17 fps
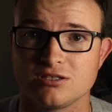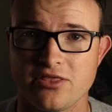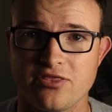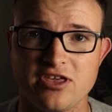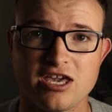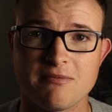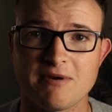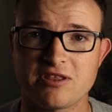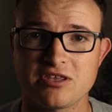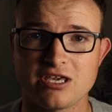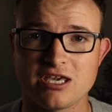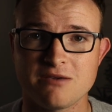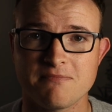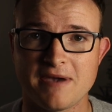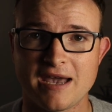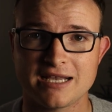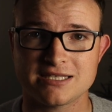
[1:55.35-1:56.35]
Think about the
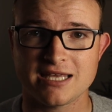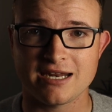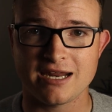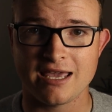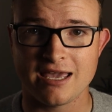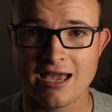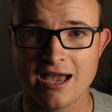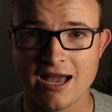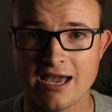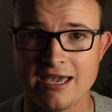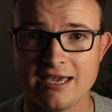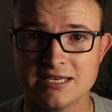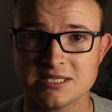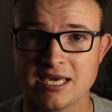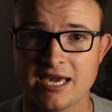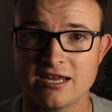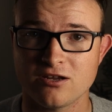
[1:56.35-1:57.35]
impact that AI
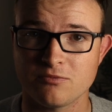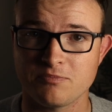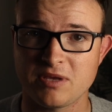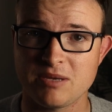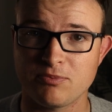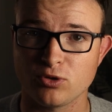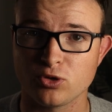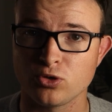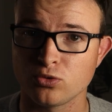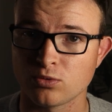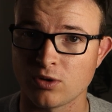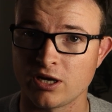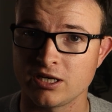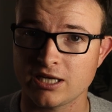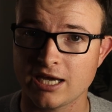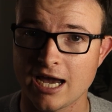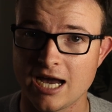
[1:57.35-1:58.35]
has had on people who
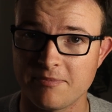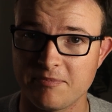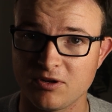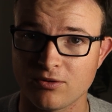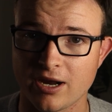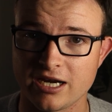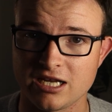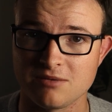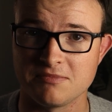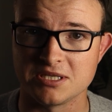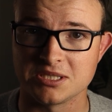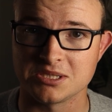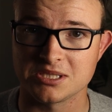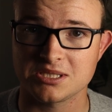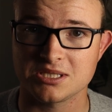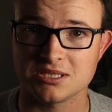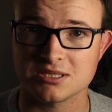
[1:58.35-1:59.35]
run copywriting
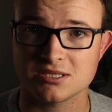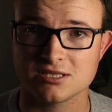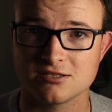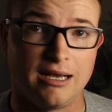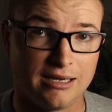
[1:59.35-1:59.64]
businesses.